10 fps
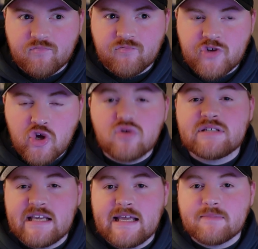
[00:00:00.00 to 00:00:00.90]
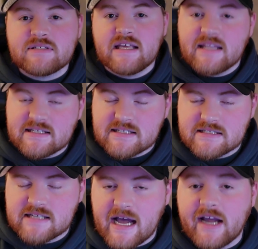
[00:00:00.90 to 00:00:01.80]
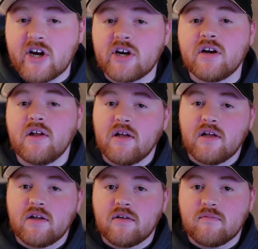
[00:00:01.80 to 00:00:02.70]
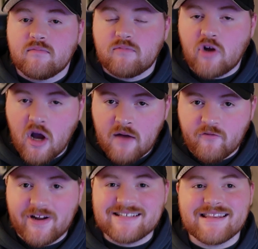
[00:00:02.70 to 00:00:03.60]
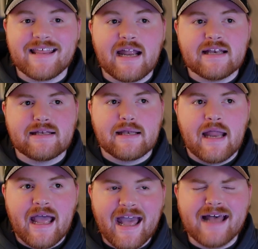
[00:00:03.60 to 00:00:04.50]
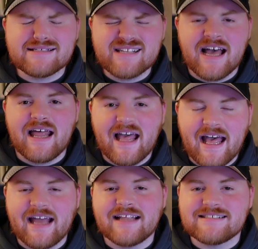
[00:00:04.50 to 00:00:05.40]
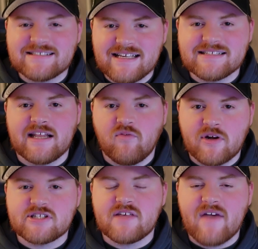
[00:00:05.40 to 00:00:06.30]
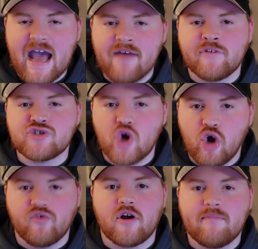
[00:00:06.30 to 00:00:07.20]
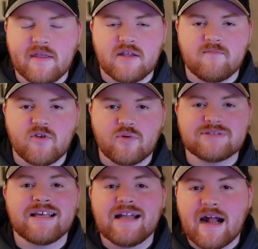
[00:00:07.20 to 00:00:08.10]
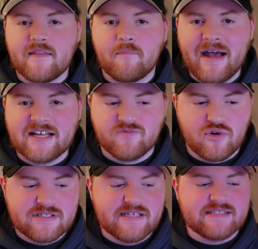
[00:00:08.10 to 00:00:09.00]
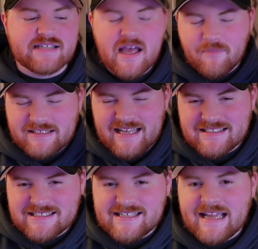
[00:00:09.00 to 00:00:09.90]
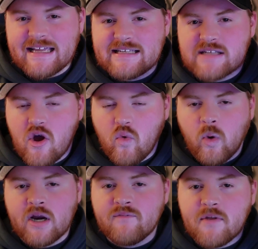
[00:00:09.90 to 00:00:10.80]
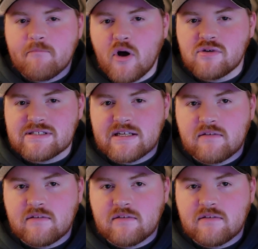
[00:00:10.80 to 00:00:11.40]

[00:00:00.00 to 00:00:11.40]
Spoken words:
2 teams in this entire conference that has not had a season in which they've averaged over 1 million viewers in the past 4 seasons. But Texas Tech is one of the most,